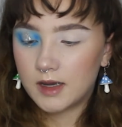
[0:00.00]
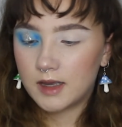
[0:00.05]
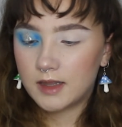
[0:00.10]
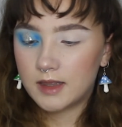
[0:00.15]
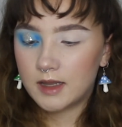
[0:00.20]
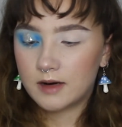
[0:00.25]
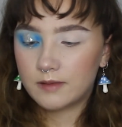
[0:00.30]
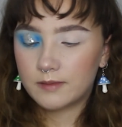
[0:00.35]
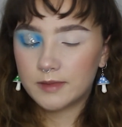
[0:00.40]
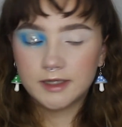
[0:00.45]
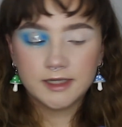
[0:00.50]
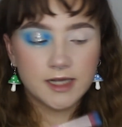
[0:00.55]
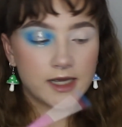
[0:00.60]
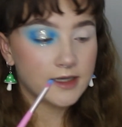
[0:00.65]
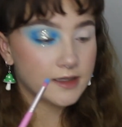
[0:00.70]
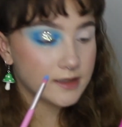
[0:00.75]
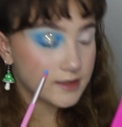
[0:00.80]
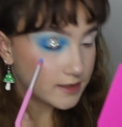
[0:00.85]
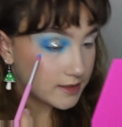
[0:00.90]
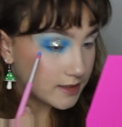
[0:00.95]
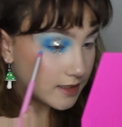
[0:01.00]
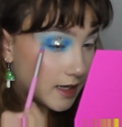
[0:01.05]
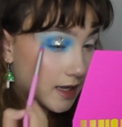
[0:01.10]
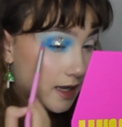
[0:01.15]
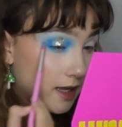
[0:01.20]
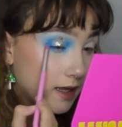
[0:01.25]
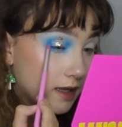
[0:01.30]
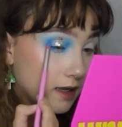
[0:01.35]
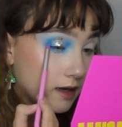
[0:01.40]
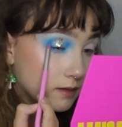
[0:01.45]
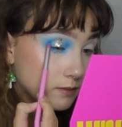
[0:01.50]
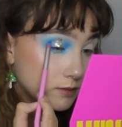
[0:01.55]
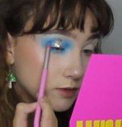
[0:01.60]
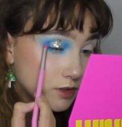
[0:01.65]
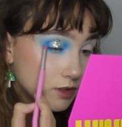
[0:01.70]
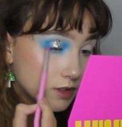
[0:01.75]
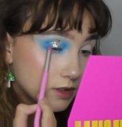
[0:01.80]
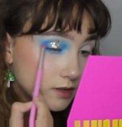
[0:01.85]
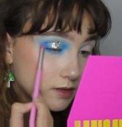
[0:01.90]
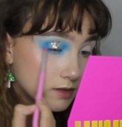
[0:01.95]
And then I'm going to take Slay and I'm
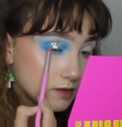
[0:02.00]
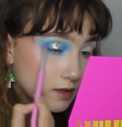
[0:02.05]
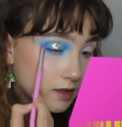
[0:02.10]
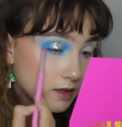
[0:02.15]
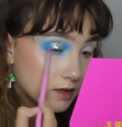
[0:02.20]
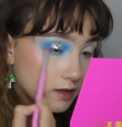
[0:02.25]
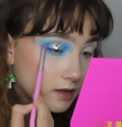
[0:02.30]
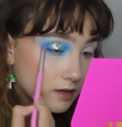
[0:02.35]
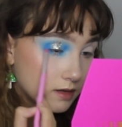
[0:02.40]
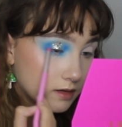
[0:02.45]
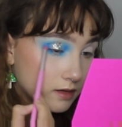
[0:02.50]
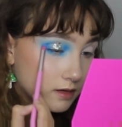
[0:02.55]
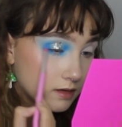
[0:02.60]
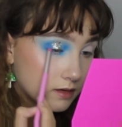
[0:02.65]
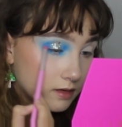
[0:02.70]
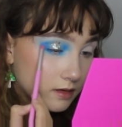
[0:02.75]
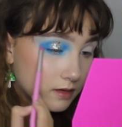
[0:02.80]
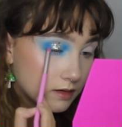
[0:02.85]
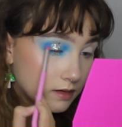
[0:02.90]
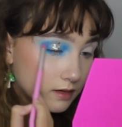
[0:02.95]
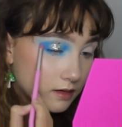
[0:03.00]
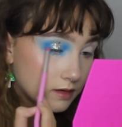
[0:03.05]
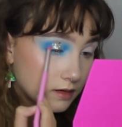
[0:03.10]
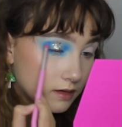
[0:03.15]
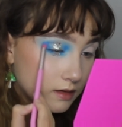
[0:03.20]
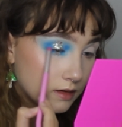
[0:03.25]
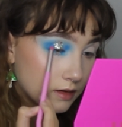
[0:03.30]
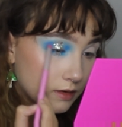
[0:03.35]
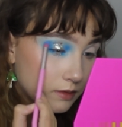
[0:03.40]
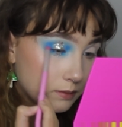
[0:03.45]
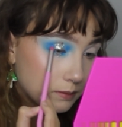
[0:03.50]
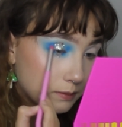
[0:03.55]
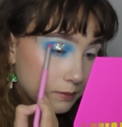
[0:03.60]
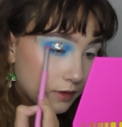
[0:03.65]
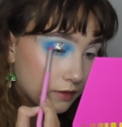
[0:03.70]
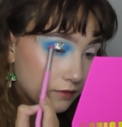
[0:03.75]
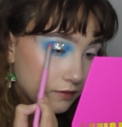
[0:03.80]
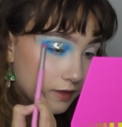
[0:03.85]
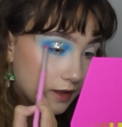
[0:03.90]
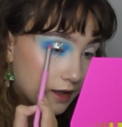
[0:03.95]
just going to
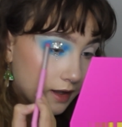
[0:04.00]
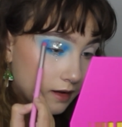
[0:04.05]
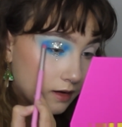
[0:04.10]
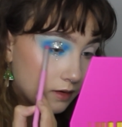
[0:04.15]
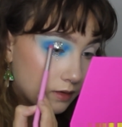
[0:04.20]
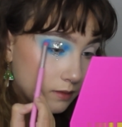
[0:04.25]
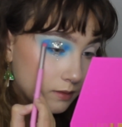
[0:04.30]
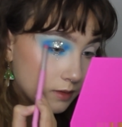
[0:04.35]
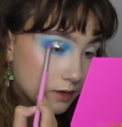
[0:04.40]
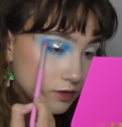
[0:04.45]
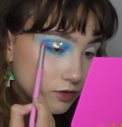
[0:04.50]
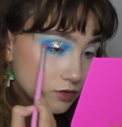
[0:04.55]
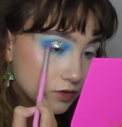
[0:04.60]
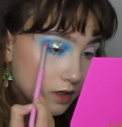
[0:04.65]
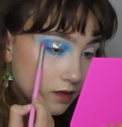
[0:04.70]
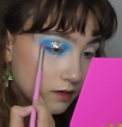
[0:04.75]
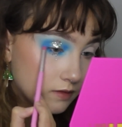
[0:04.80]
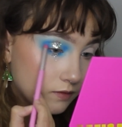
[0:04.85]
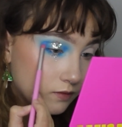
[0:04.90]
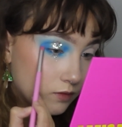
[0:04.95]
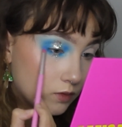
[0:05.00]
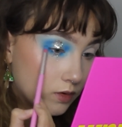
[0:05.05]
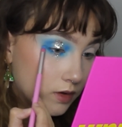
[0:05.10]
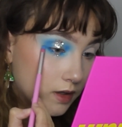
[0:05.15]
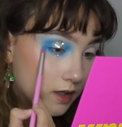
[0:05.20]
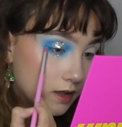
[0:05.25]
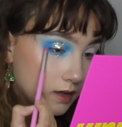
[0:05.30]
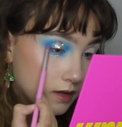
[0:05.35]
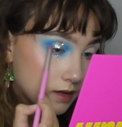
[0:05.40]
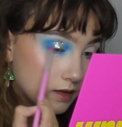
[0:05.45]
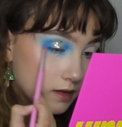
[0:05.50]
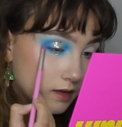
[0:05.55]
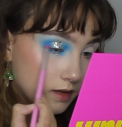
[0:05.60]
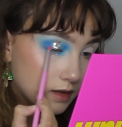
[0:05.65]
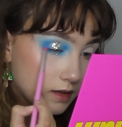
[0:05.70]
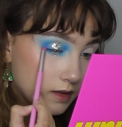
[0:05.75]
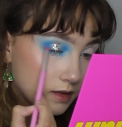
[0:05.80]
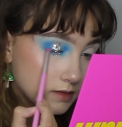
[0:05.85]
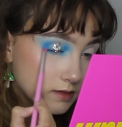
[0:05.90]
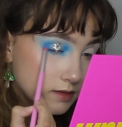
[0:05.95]
buff that out. I'm going to try and avoid the
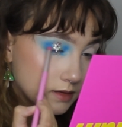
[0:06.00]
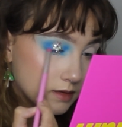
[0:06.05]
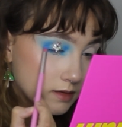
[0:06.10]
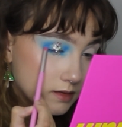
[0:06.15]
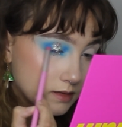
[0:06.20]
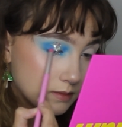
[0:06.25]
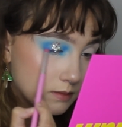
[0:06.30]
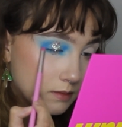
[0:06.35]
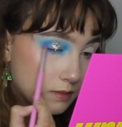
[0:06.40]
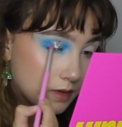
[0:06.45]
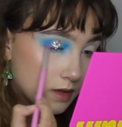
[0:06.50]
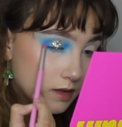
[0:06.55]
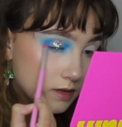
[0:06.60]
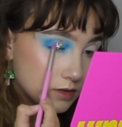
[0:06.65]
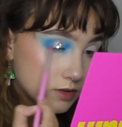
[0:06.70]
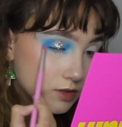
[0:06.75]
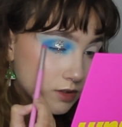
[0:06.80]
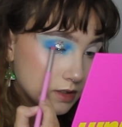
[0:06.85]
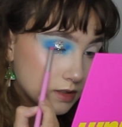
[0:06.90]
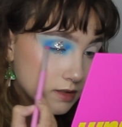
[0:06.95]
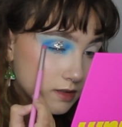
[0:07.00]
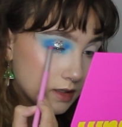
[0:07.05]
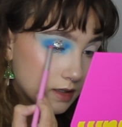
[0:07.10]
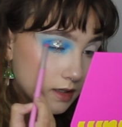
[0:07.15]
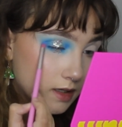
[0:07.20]
glitter as much as I